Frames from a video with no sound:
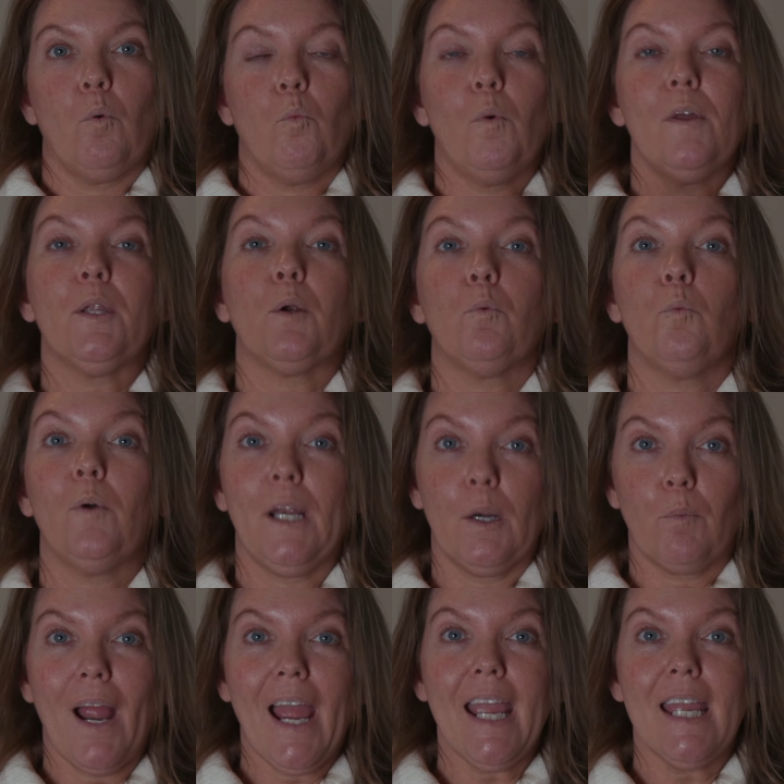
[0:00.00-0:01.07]
when
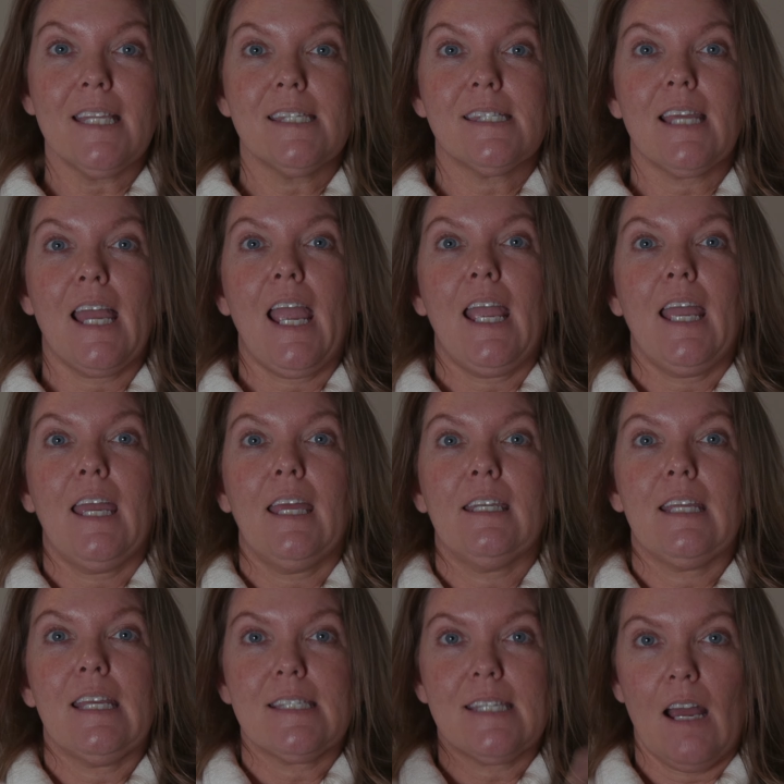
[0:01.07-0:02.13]
it rains
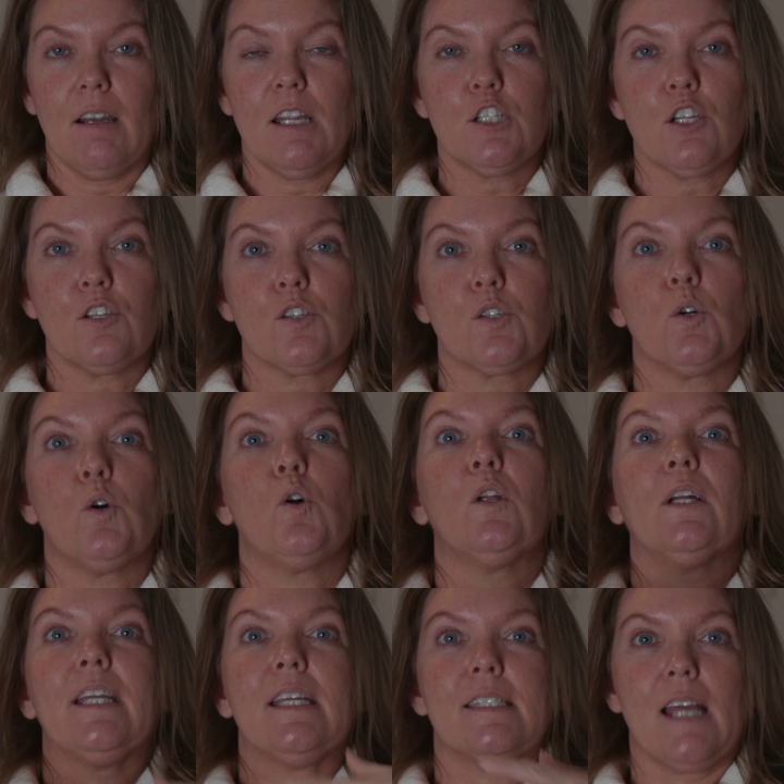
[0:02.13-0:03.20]
and gets down into the
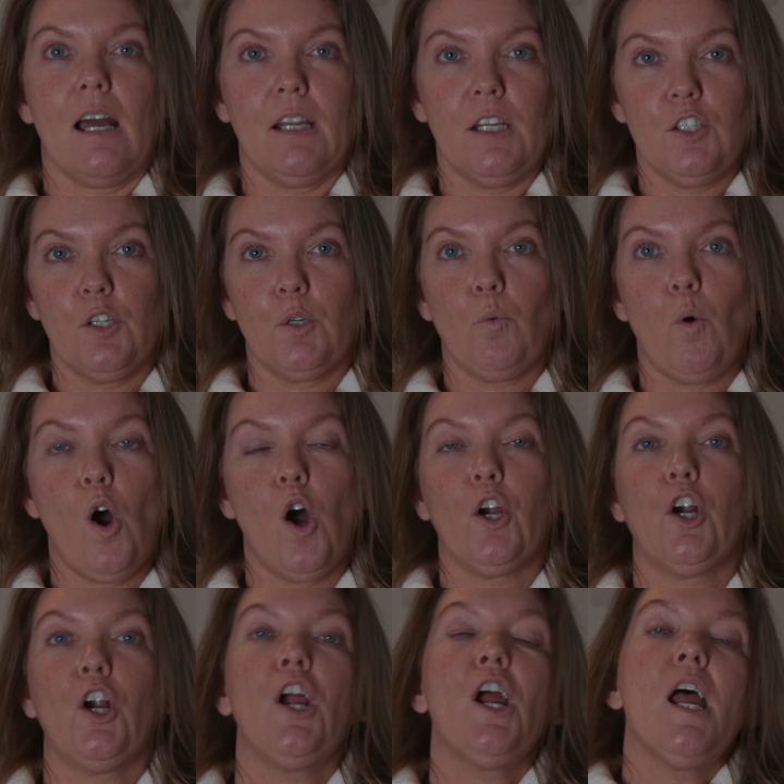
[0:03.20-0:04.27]
soil and gets down into your
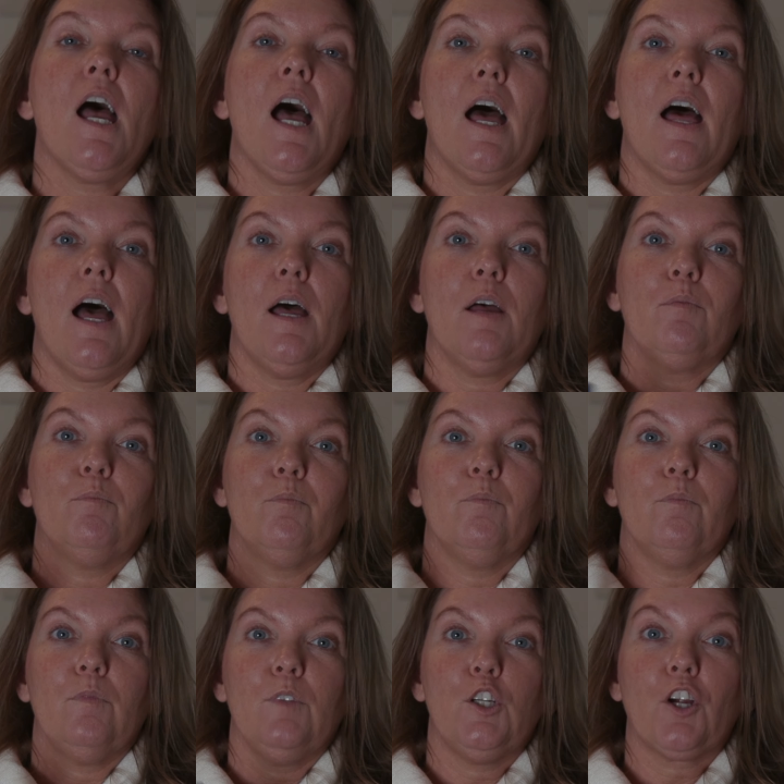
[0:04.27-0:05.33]
water,
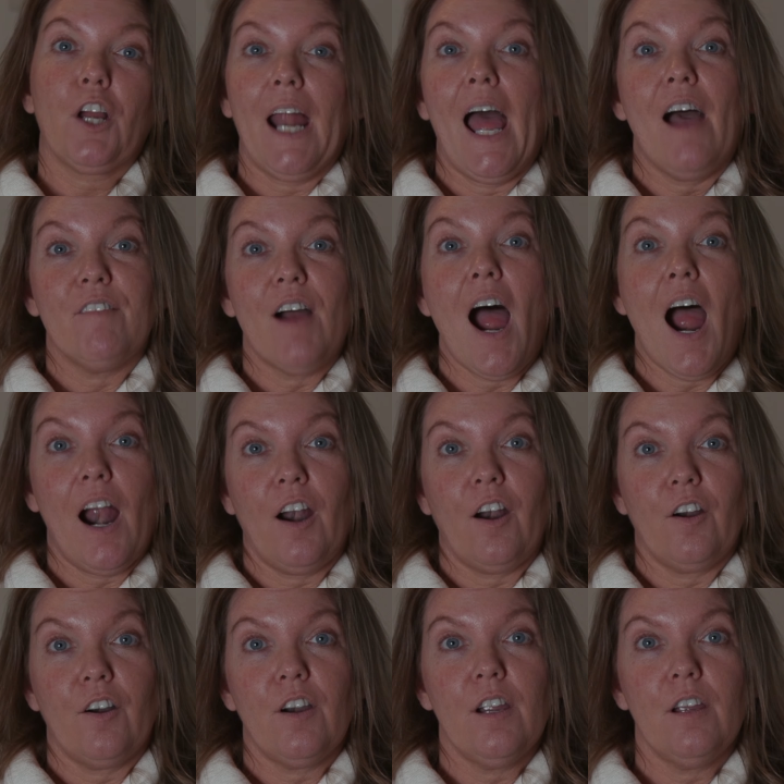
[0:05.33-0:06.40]
you're going to have
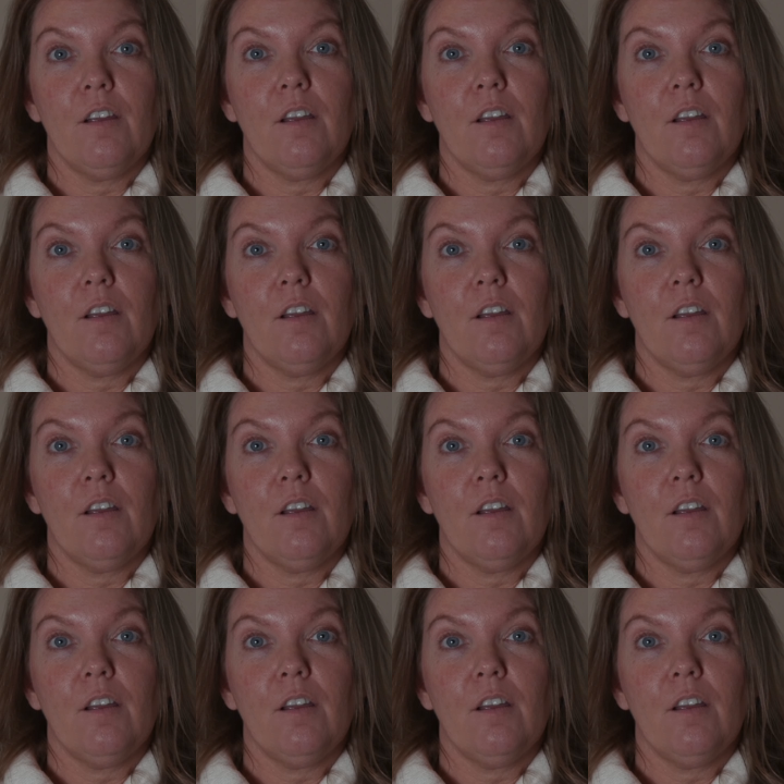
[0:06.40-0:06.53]
higher